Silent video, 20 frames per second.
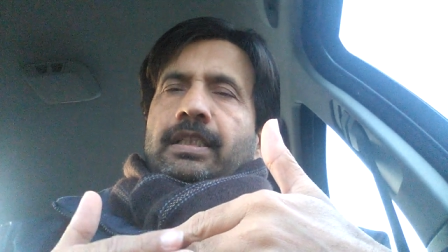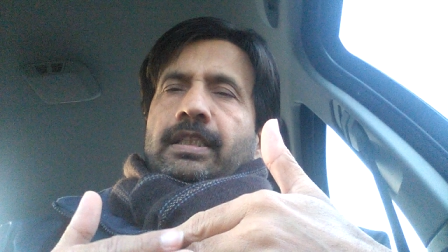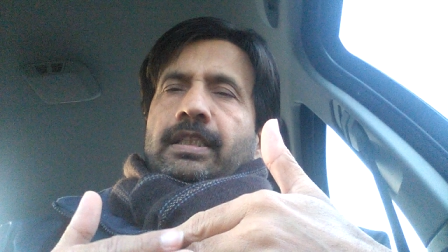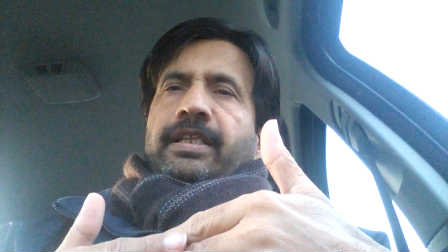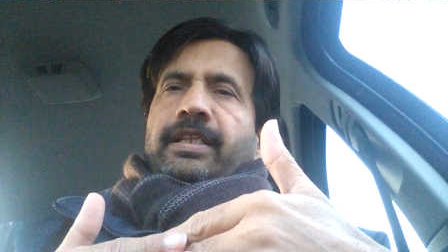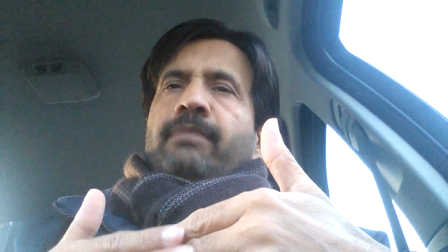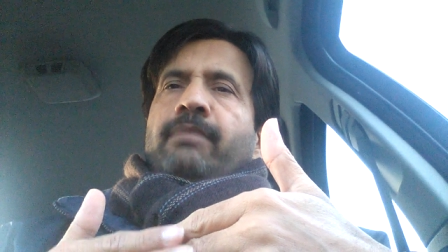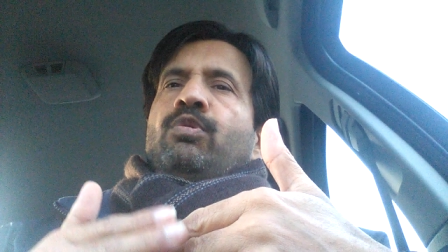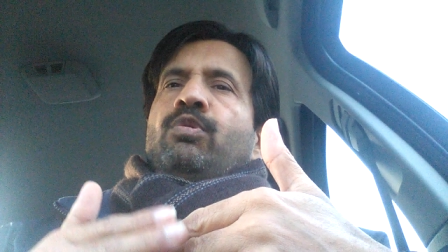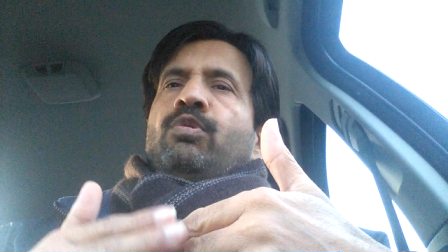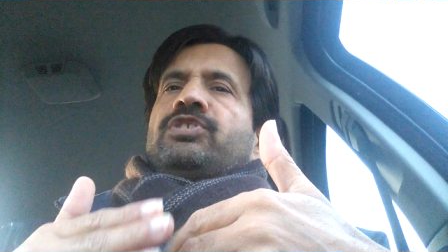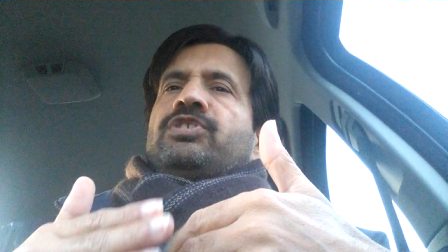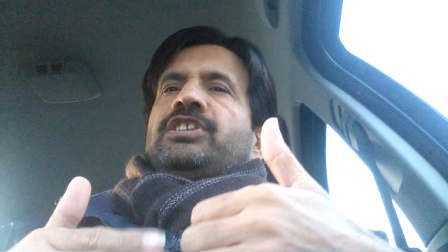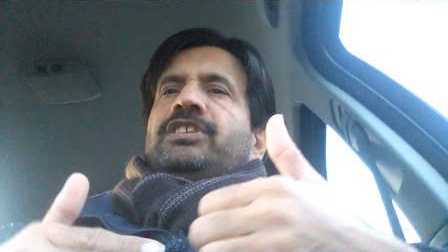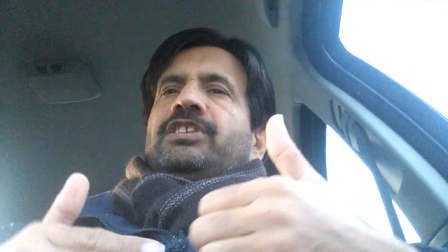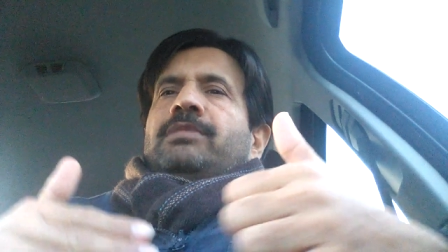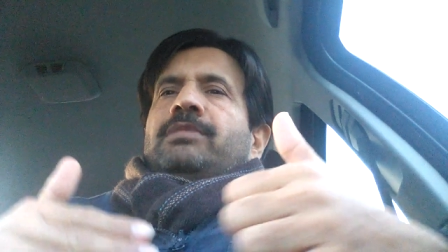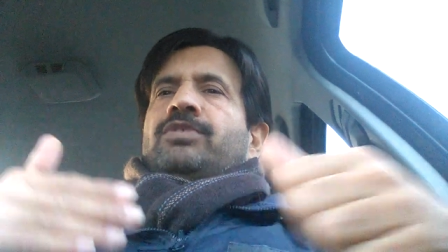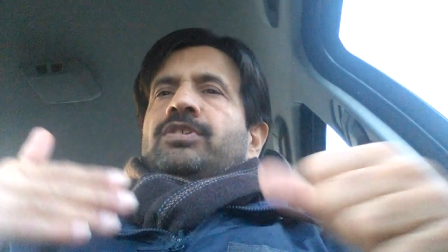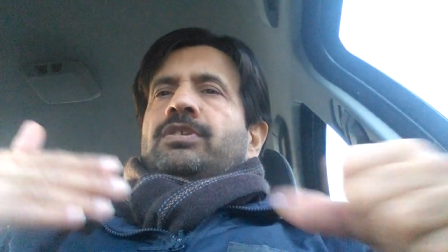their immune
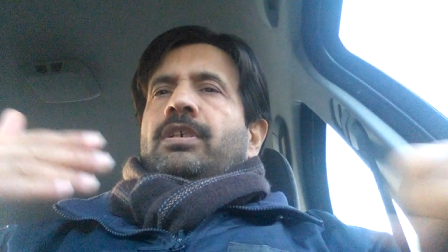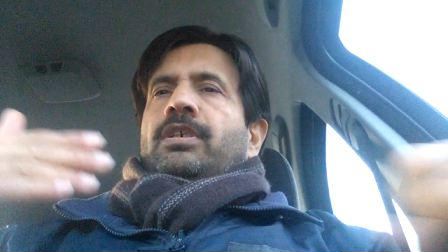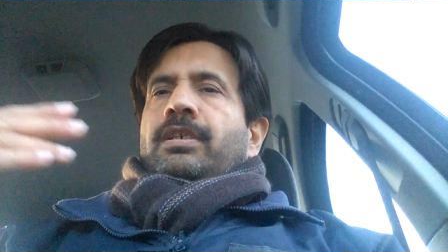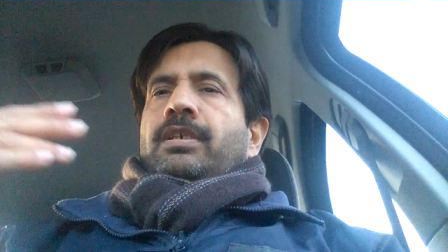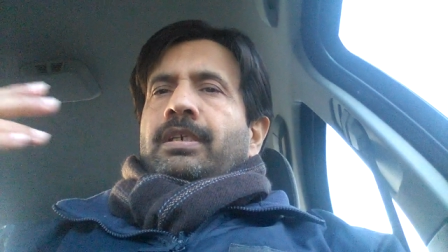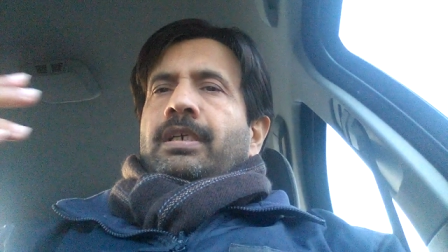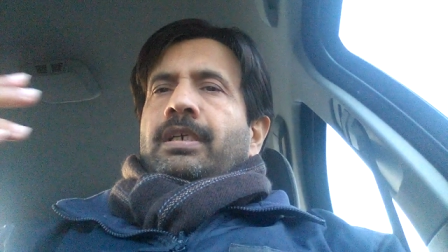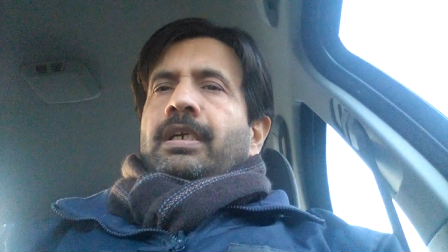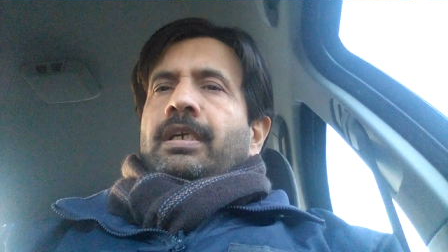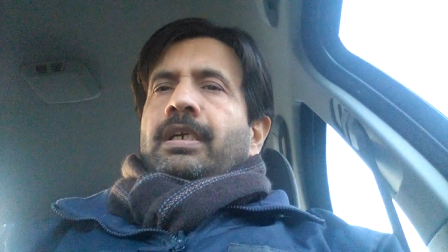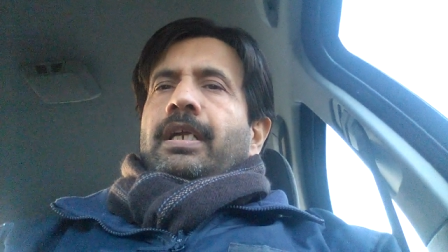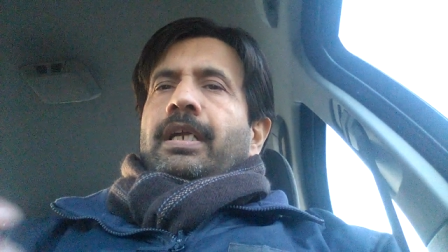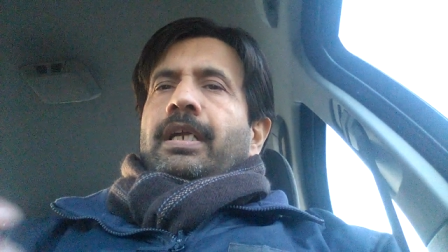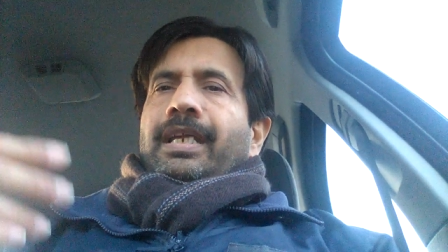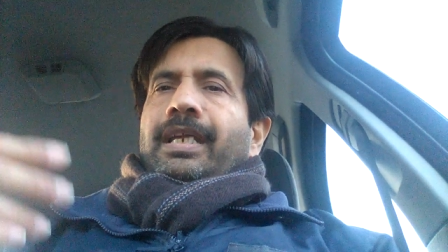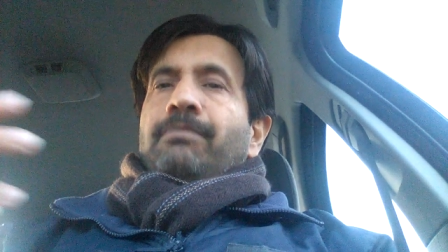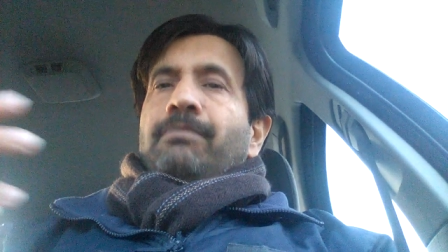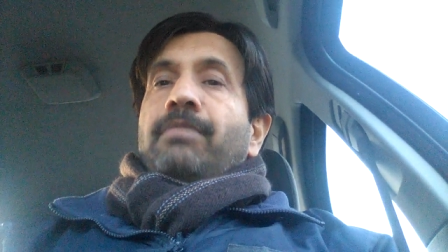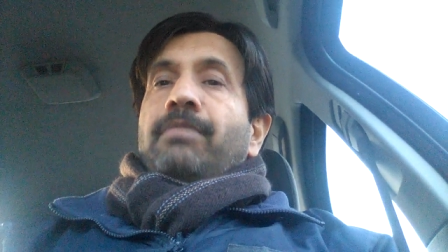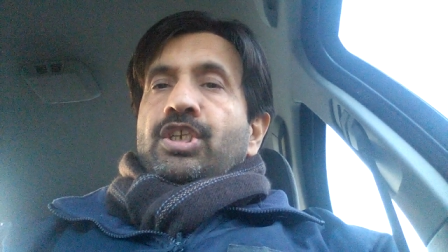systems are
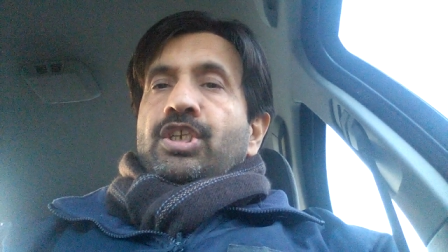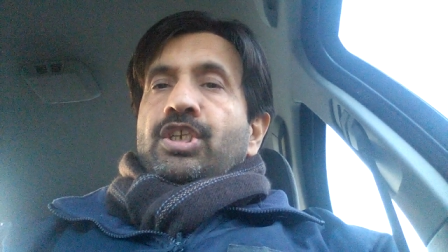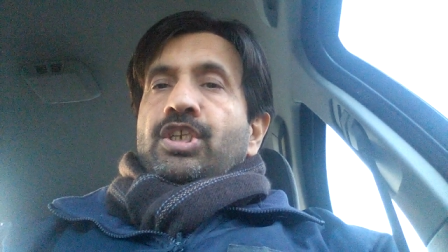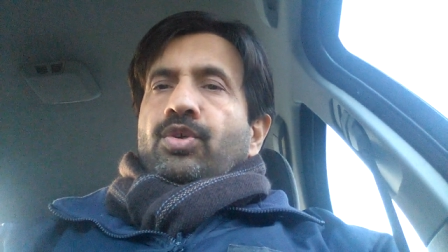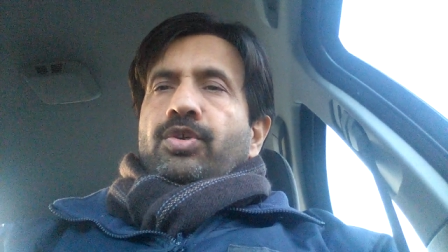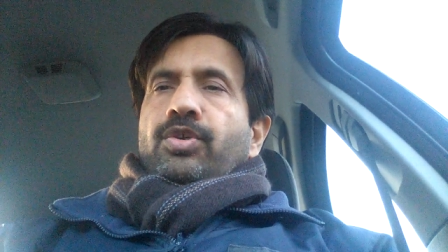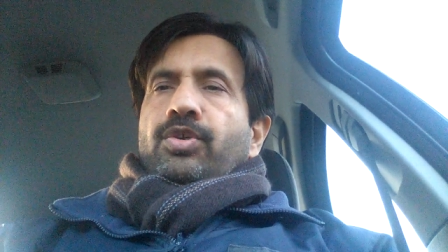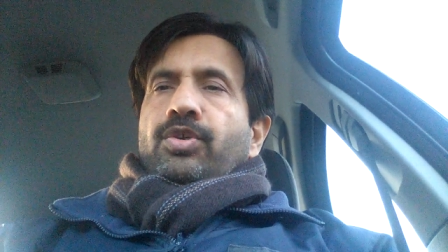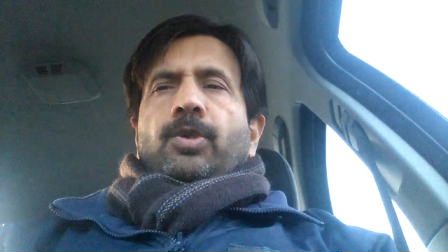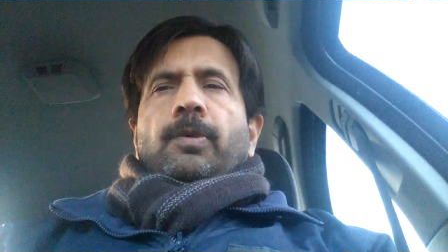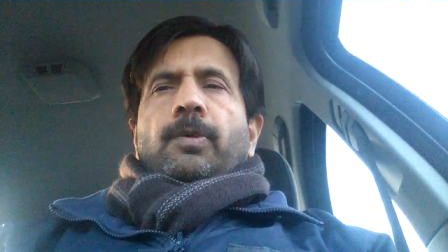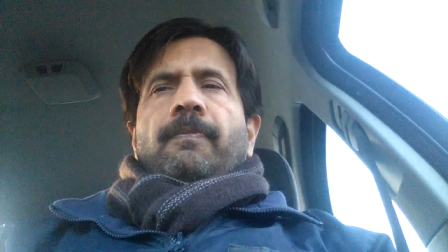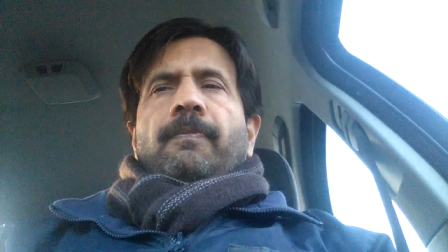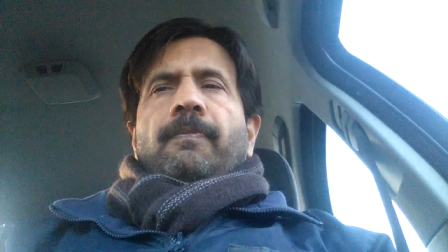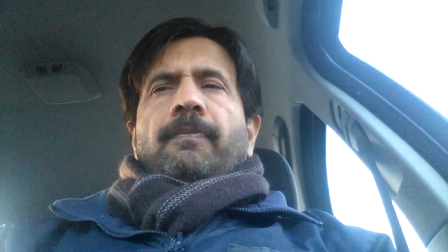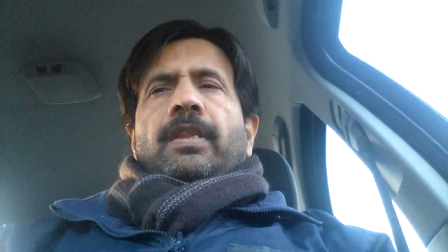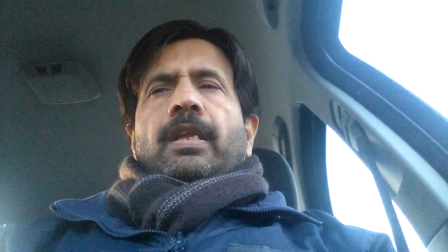immature, you know.